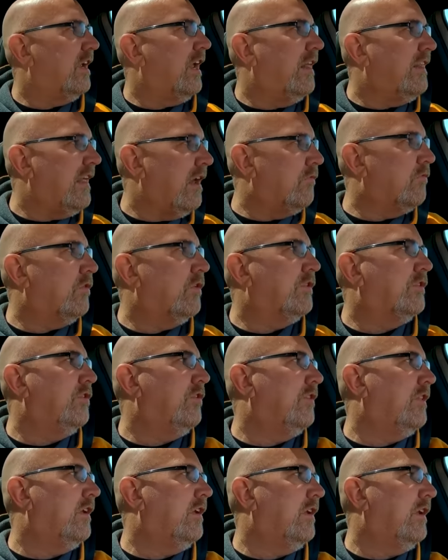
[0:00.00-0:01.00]
and then we'll do
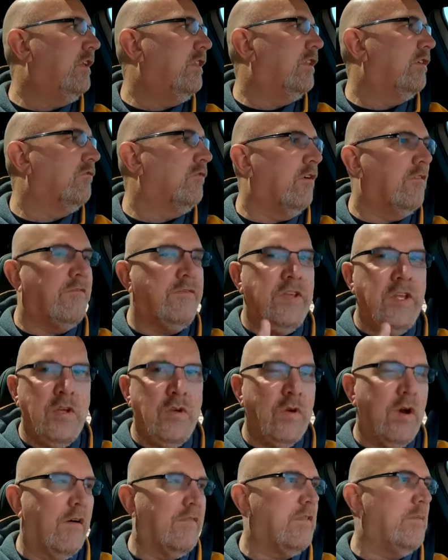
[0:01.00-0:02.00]
the the
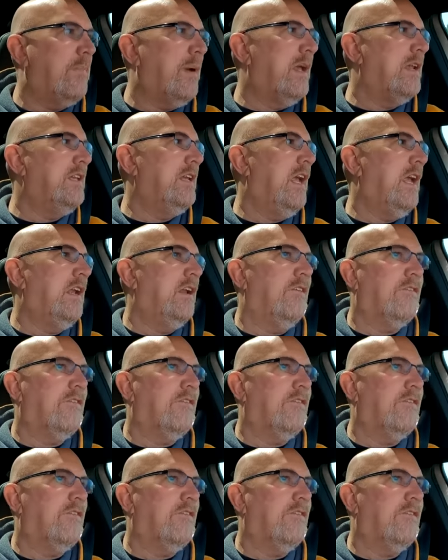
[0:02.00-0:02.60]
review of the beignet.